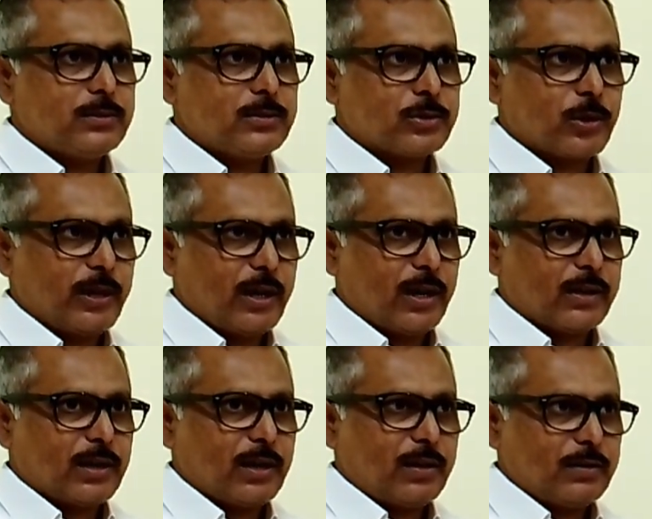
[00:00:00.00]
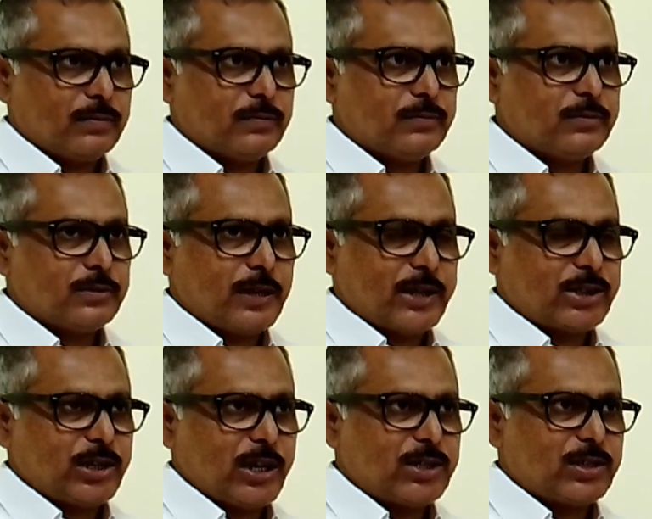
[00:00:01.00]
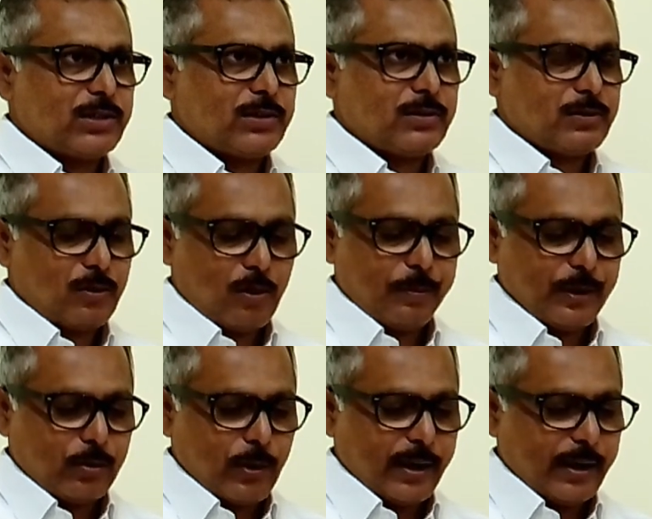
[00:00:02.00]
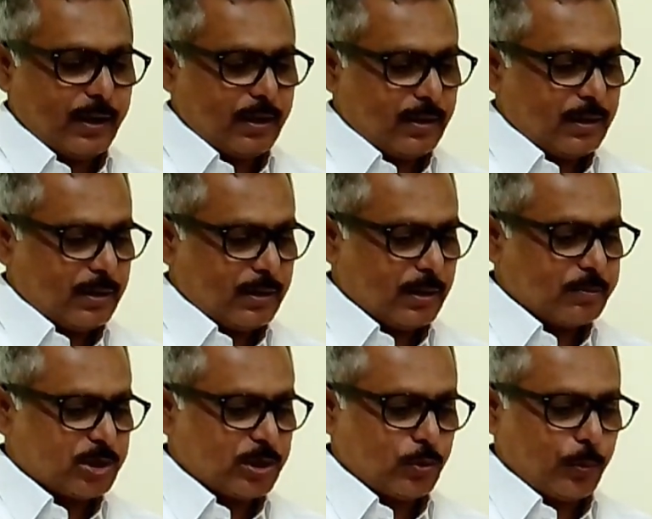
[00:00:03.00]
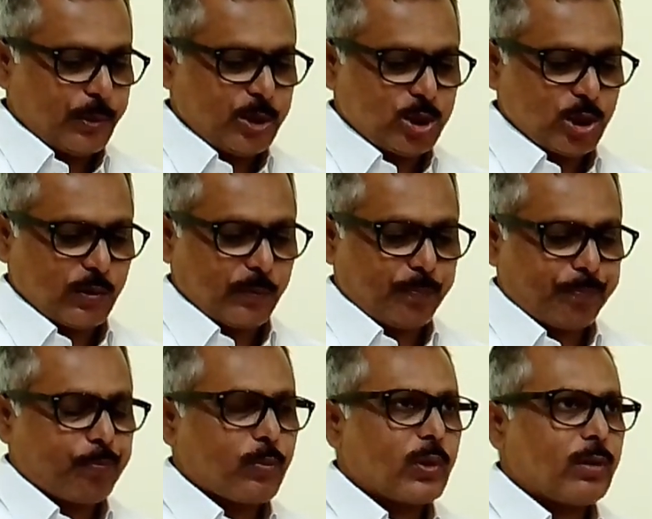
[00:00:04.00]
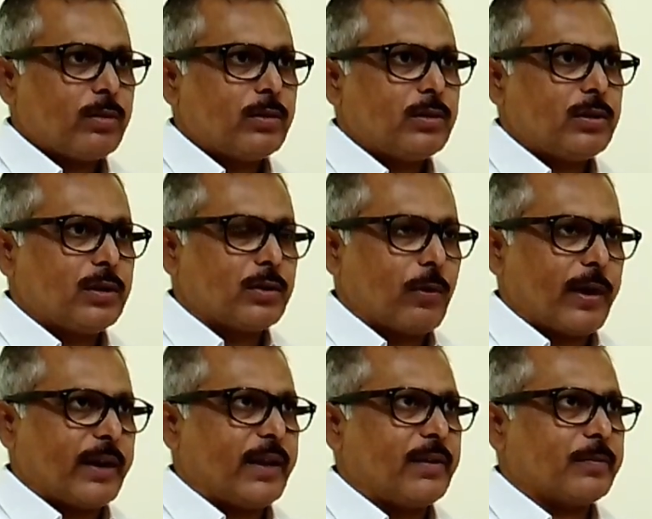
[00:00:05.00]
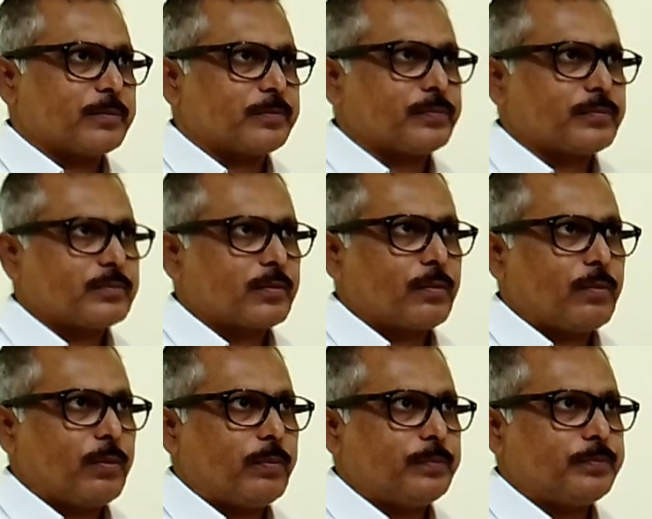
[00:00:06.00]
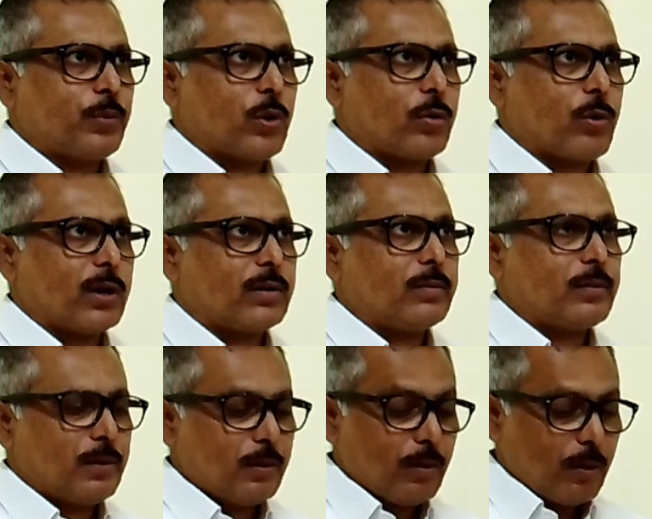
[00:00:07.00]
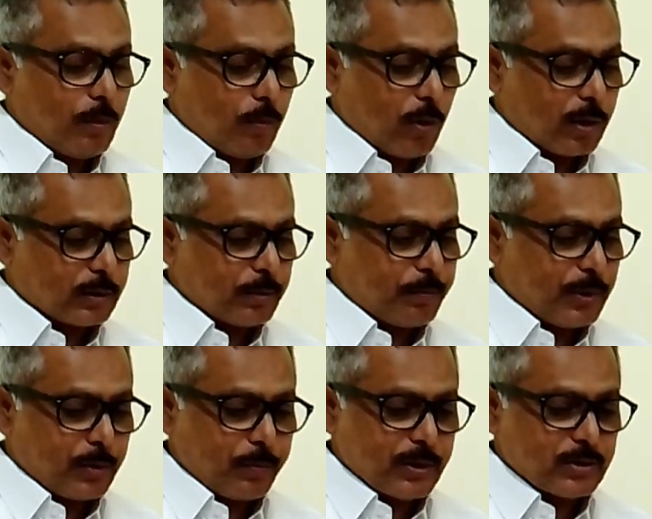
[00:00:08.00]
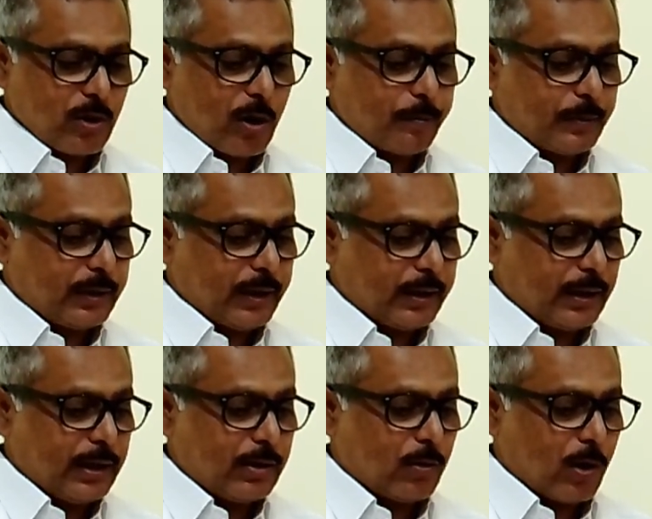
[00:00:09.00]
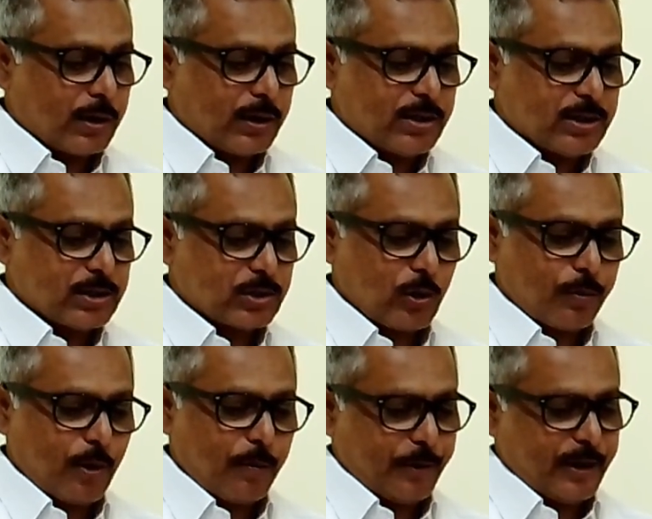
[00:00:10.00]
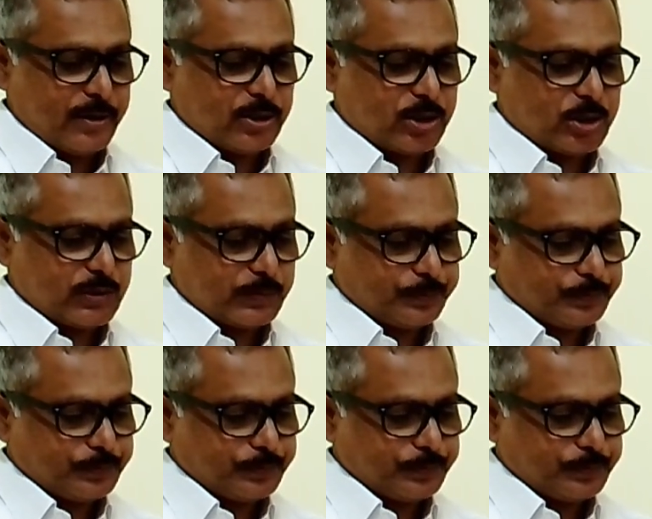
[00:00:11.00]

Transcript: So here the next stage of inquiry comes into picture. Inquiry for what? For the purpose of taking cognizance of offence.